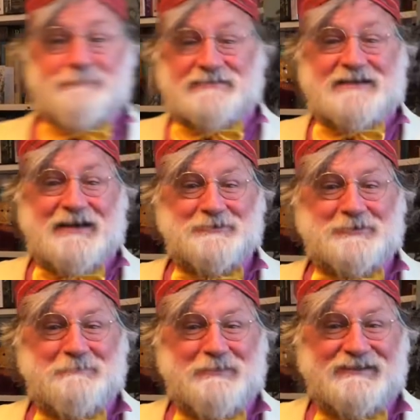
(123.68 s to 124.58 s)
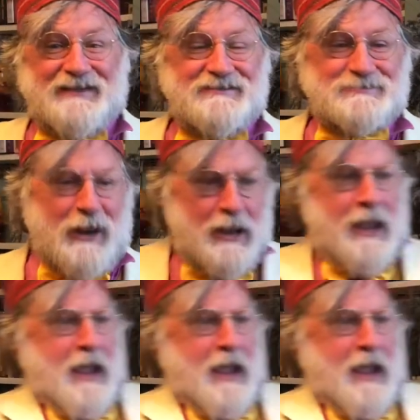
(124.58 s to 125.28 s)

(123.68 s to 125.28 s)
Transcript: Patel could be there as well.